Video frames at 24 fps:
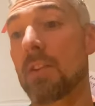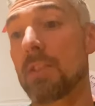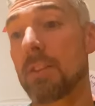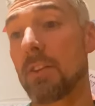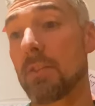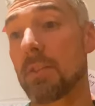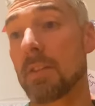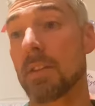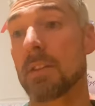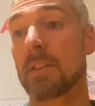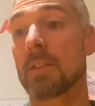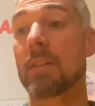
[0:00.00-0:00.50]

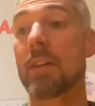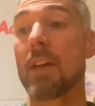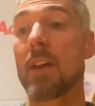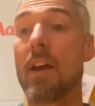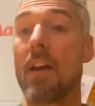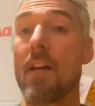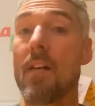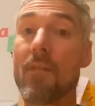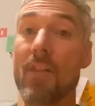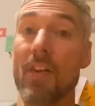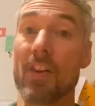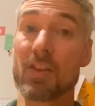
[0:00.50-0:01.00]
uses
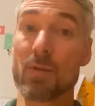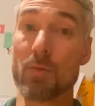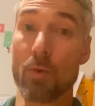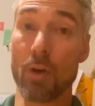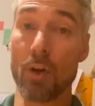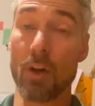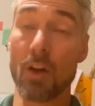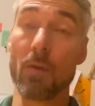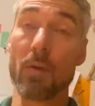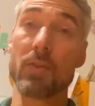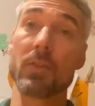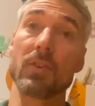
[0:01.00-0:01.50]
vegetable
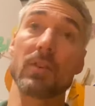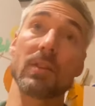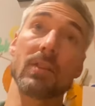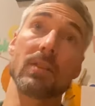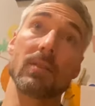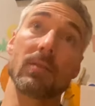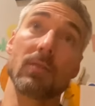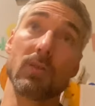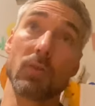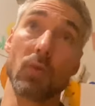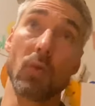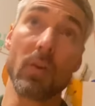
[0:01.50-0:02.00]
oil, which is
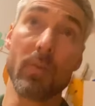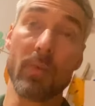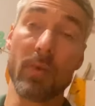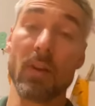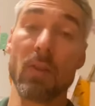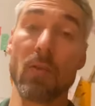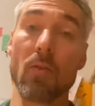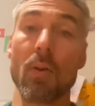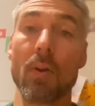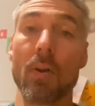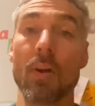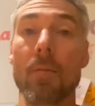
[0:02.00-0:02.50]

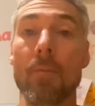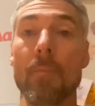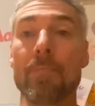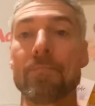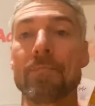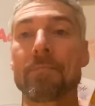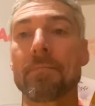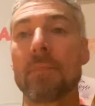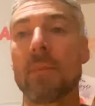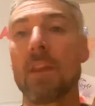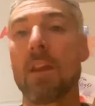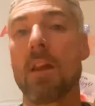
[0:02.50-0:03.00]
soybean oil.
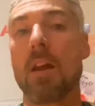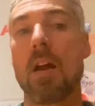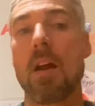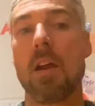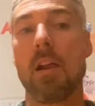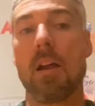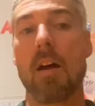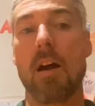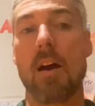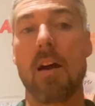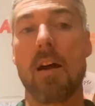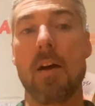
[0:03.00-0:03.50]

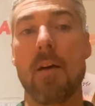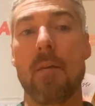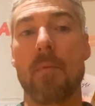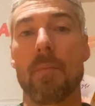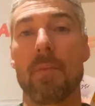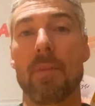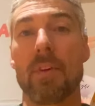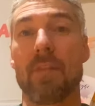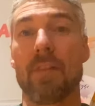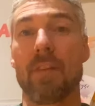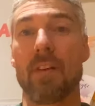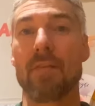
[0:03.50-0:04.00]

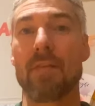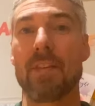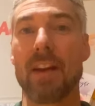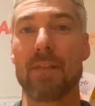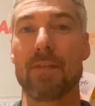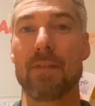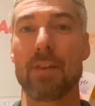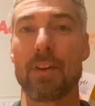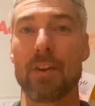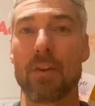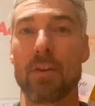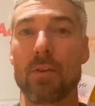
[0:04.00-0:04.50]
Fun
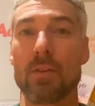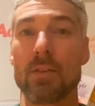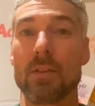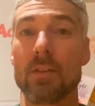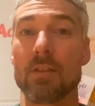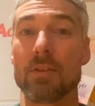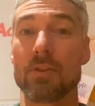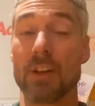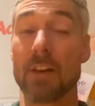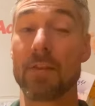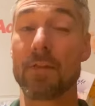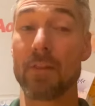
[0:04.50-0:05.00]
fact for you:
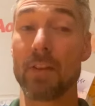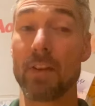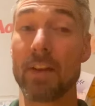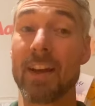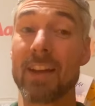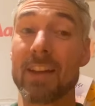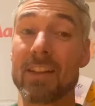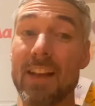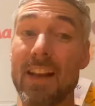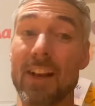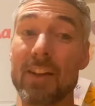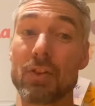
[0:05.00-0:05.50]
Chick-fil-A
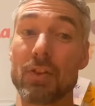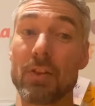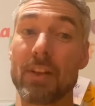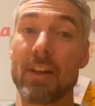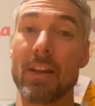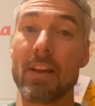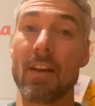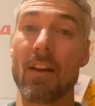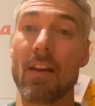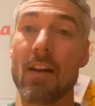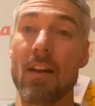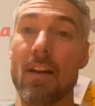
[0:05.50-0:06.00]
is
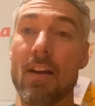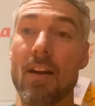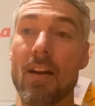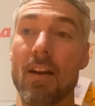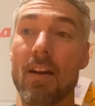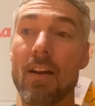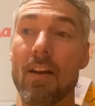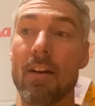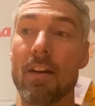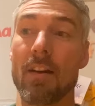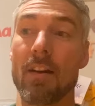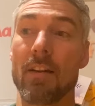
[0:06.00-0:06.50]
actually
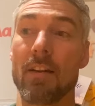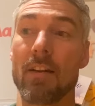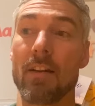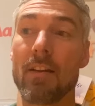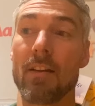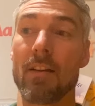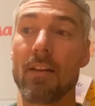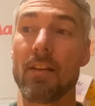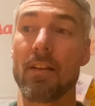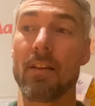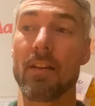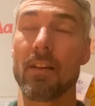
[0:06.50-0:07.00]

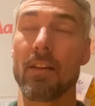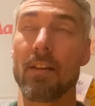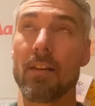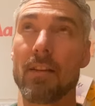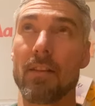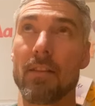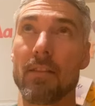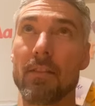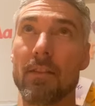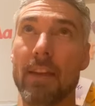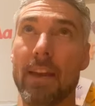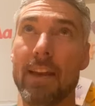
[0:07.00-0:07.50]

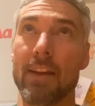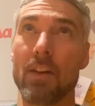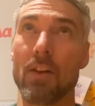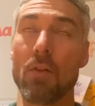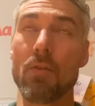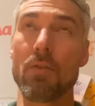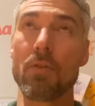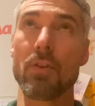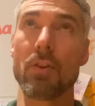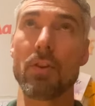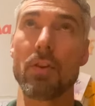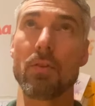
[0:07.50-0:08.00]
they
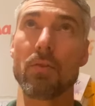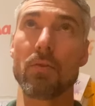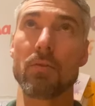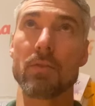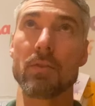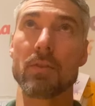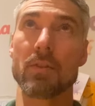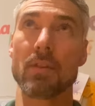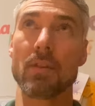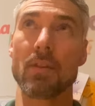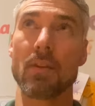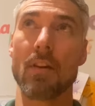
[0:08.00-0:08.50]
don't
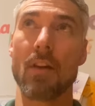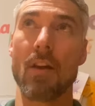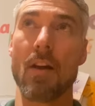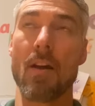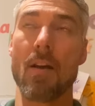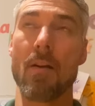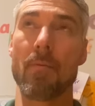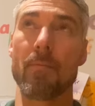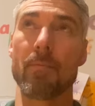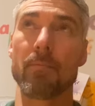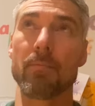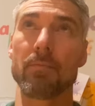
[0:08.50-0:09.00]
use
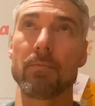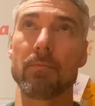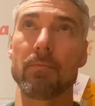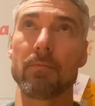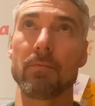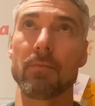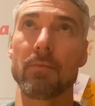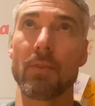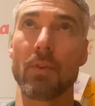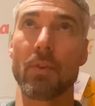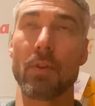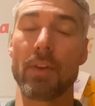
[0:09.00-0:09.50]

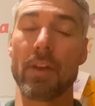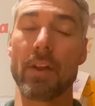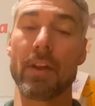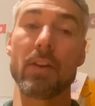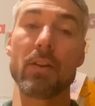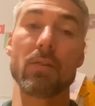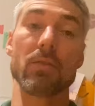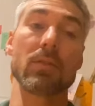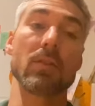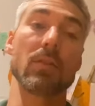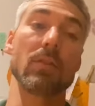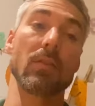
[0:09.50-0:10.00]
they
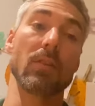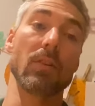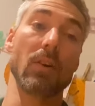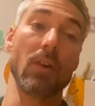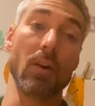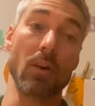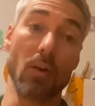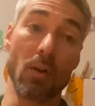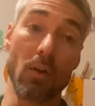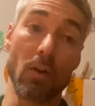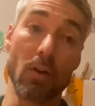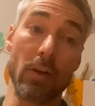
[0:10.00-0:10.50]
use
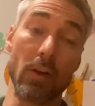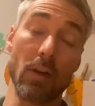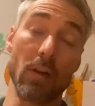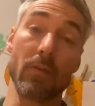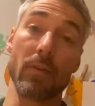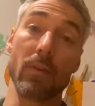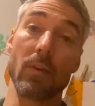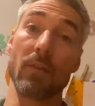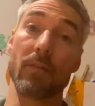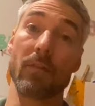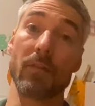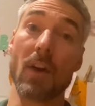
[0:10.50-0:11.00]
canola oil
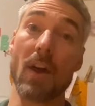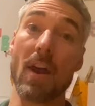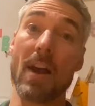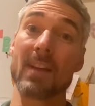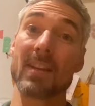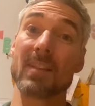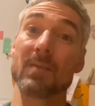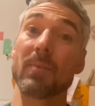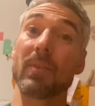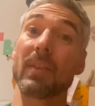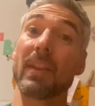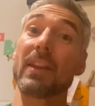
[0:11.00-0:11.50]
for the
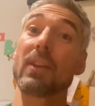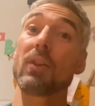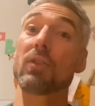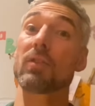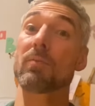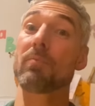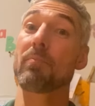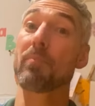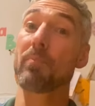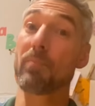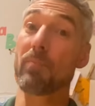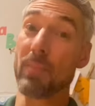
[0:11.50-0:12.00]
fries, but they use
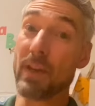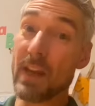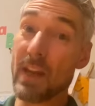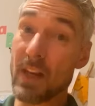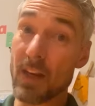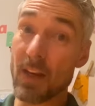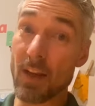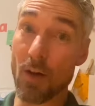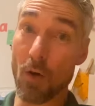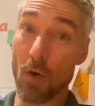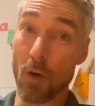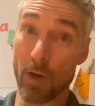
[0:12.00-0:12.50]

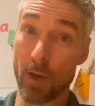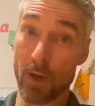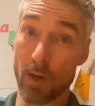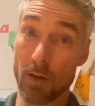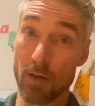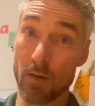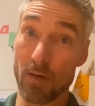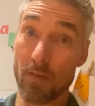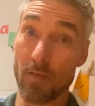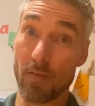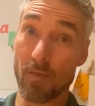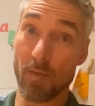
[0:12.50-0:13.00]
peanut
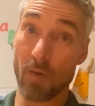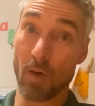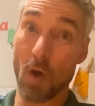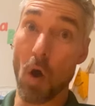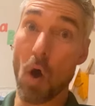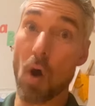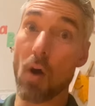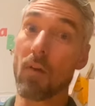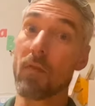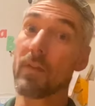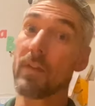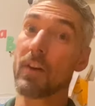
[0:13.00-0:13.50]
oil for
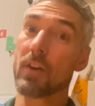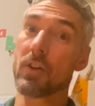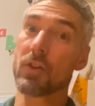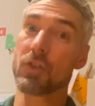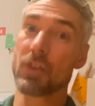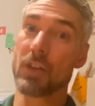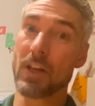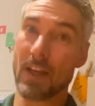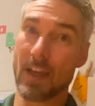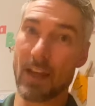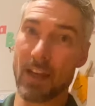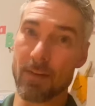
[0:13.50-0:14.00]
all of their
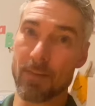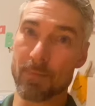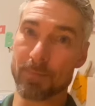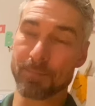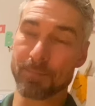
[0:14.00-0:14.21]
chicken.